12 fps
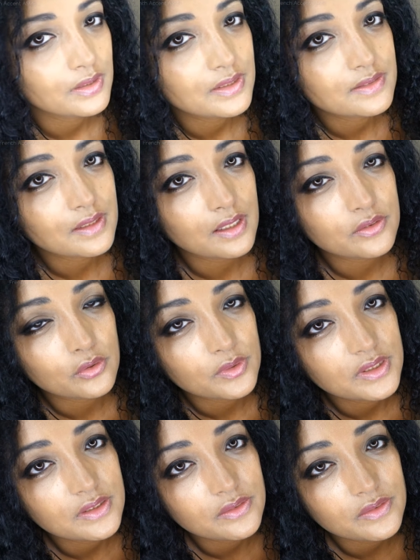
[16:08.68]
It starts
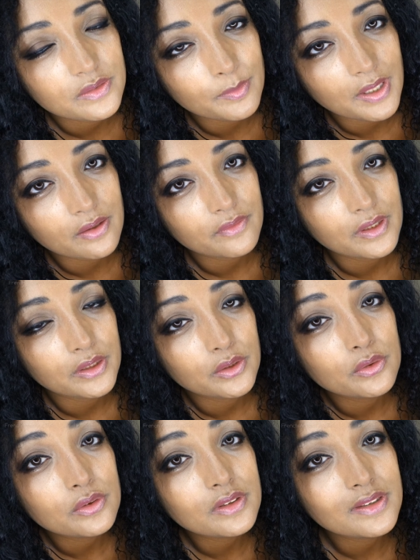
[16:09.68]
already to smell very
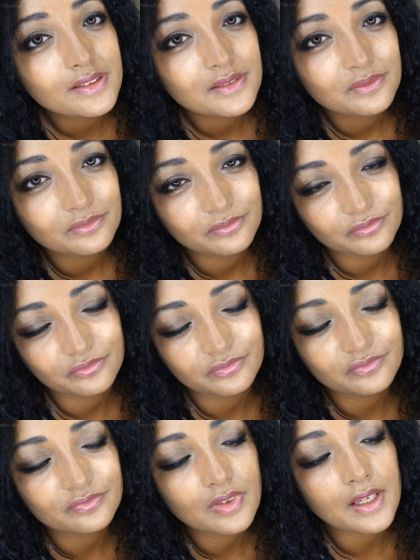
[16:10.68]
good.
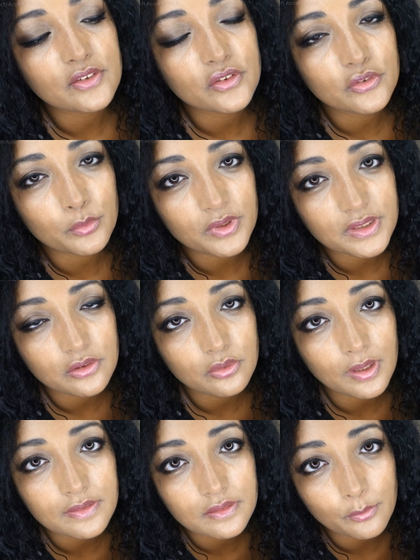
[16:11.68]
I just wanted
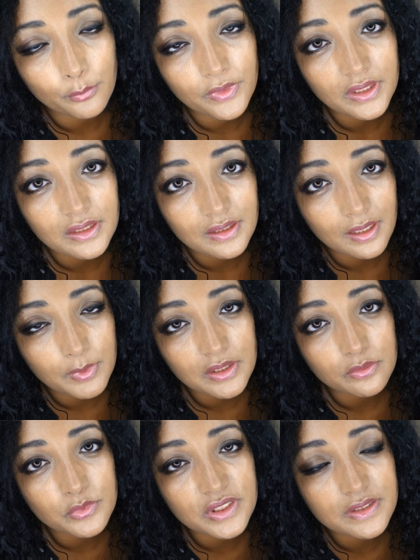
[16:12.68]
to add something. I
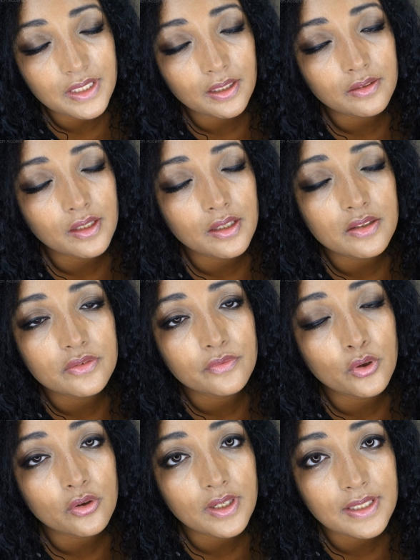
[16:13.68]
made a mistake. There is
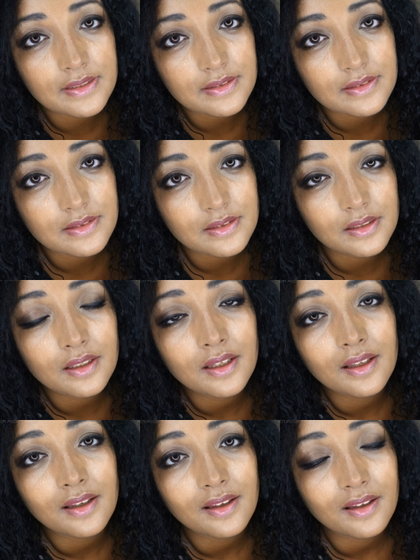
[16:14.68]
4S,
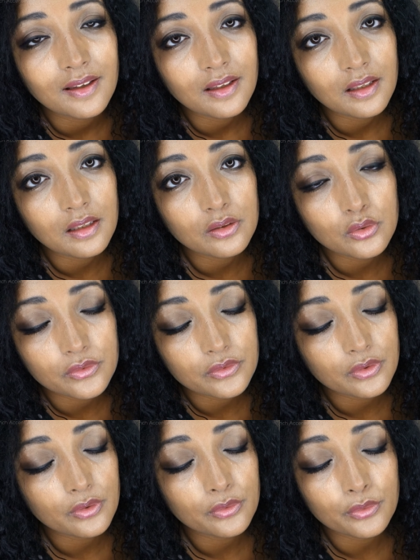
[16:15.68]

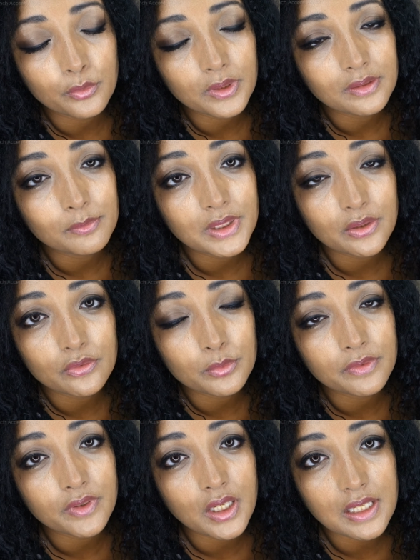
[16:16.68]
not 3,
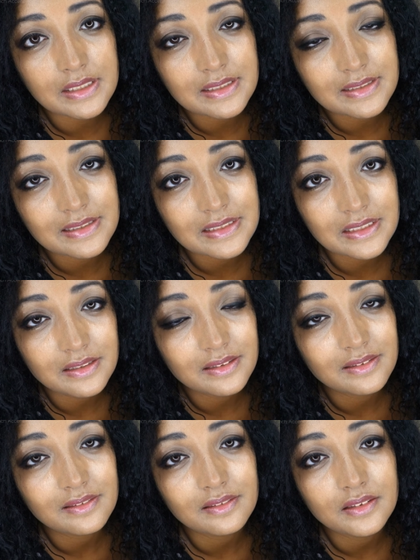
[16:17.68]
because we've got
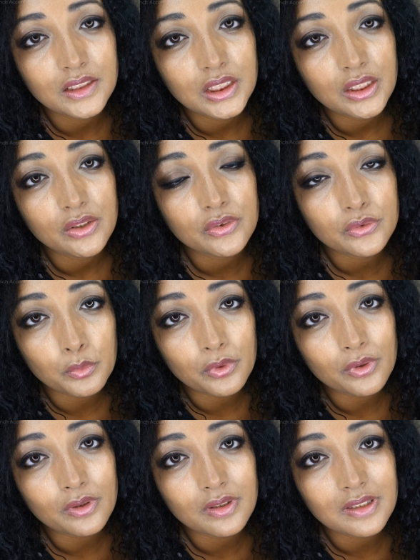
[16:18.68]
see,
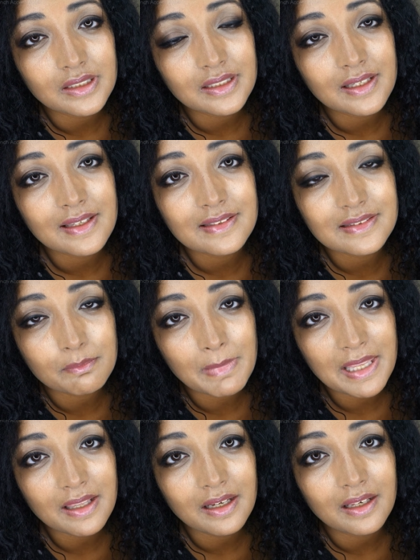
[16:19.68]
swirl,
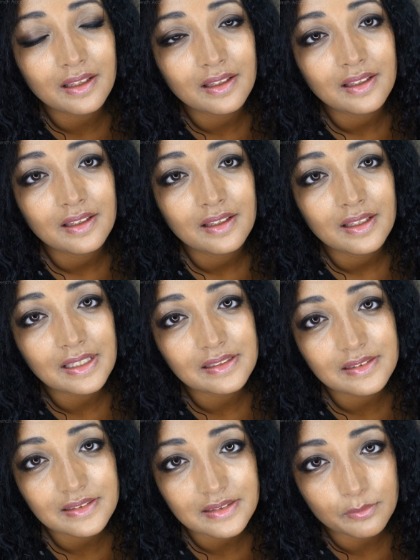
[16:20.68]
smell,
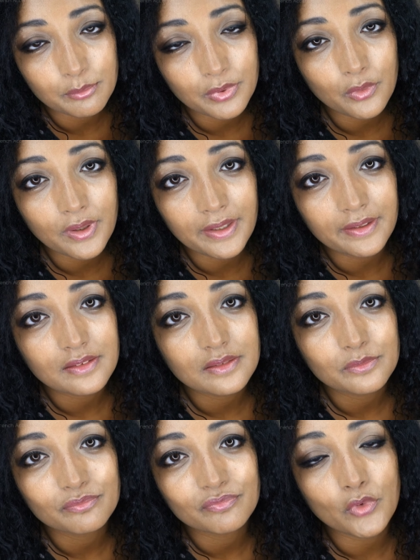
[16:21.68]
and sip. Okay,
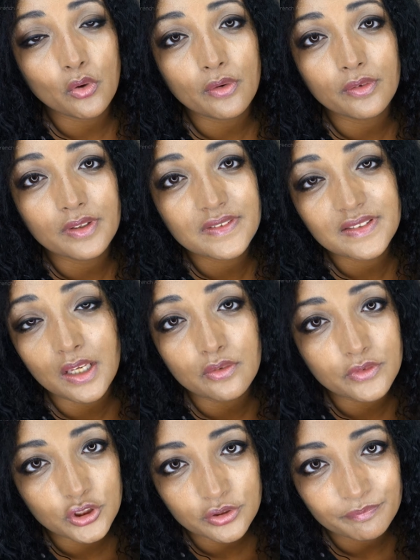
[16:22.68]
or
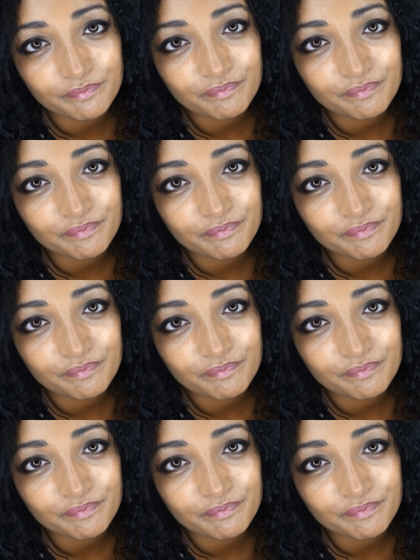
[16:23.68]
savor.